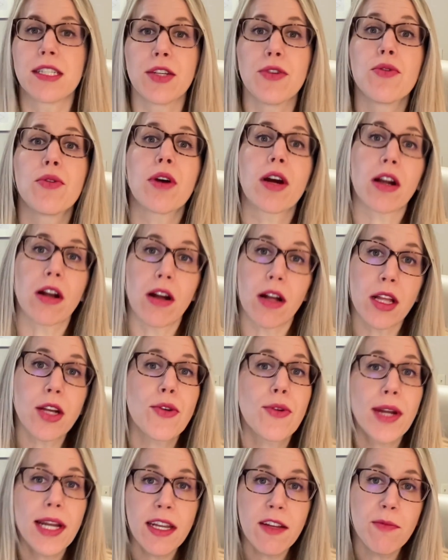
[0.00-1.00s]
You are all
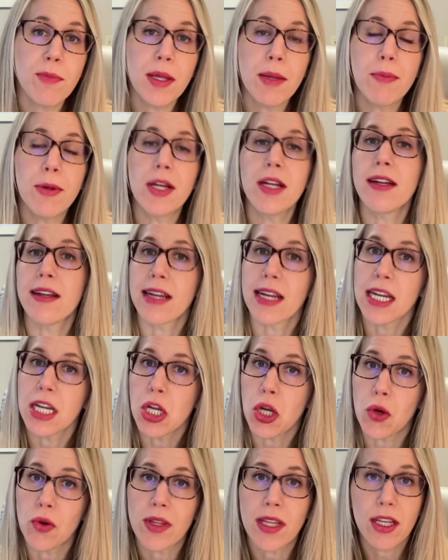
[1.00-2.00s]
creative people and I
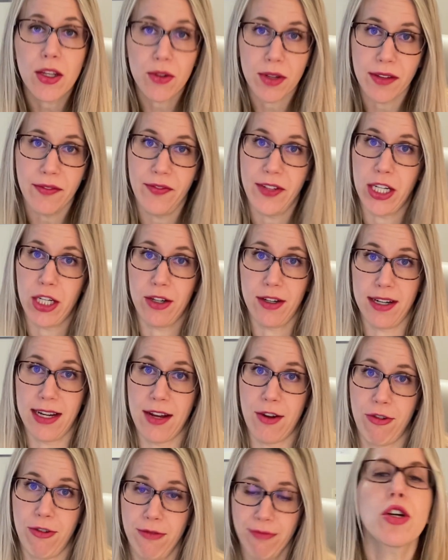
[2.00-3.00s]
know that you can figure it out.